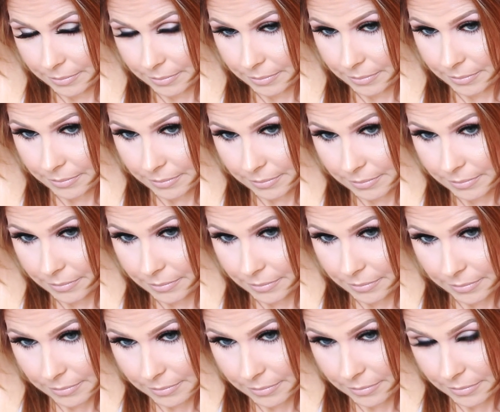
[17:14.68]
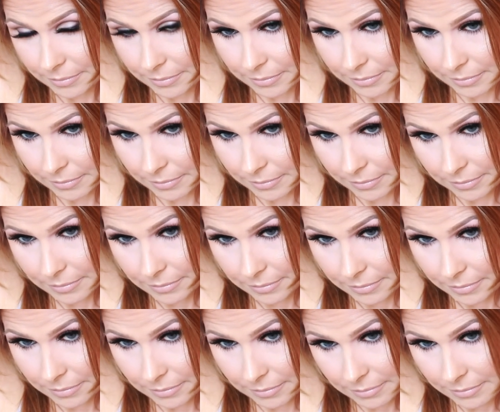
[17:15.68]

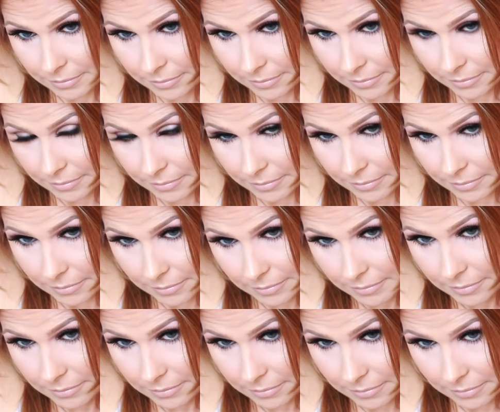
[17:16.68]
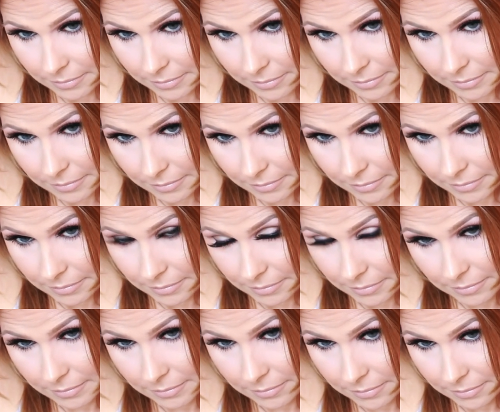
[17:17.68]

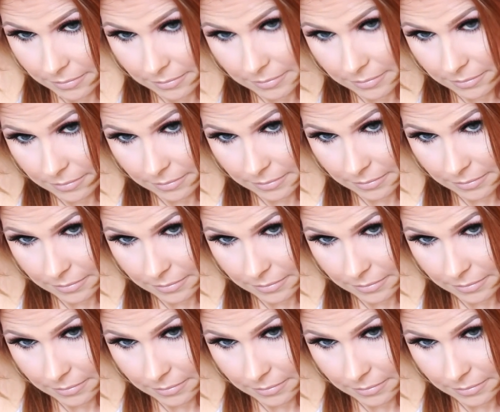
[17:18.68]
[no speech]